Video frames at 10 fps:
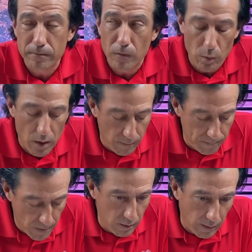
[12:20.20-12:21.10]
Well,
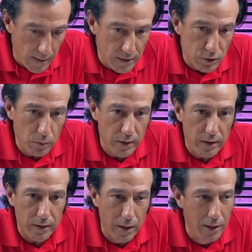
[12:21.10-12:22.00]
last
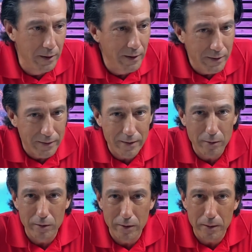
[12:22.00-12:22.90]
week they
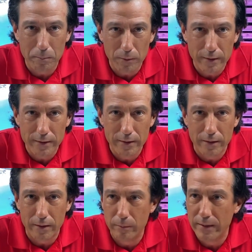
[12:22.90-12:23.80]
were looking pretty
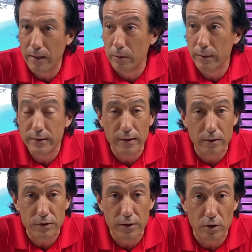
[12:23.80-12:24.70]
good. We had a
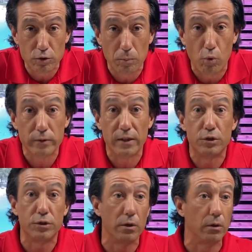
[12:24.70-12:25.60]
retail sales report that
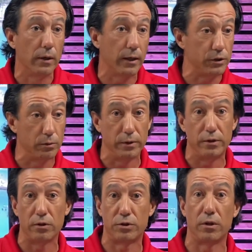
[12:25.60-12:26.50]
showed actually
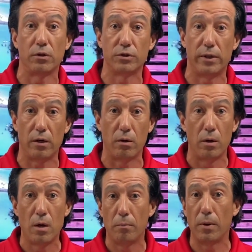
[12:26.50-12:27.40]
retail sales down
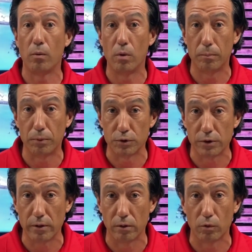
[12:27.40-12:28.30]
by
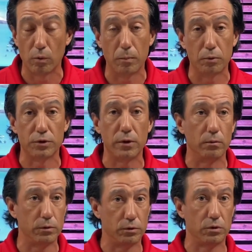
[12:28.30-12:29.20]
1%, over
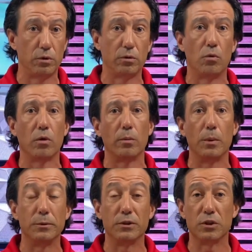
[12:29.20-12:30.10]
1%, which was a little more than
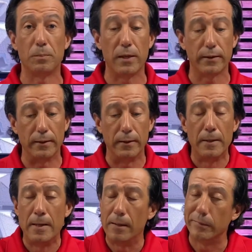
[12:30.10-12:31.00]
what was expected.
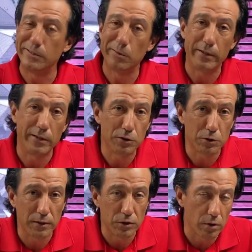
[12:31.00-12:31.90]
So you know what? Interest
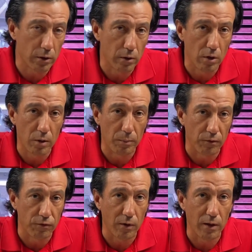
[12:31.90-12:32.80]
rates started going up on
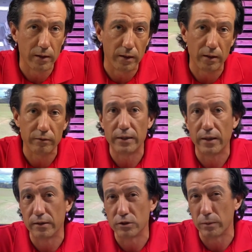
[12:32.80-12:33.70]
Friday, and every
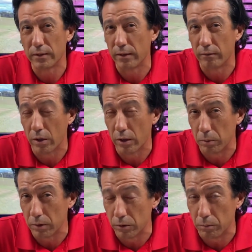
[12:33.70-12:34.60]
day this week they've gone up a
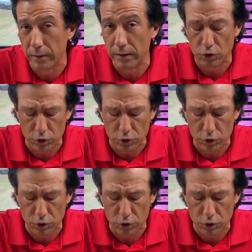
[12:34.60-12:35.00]
little bit.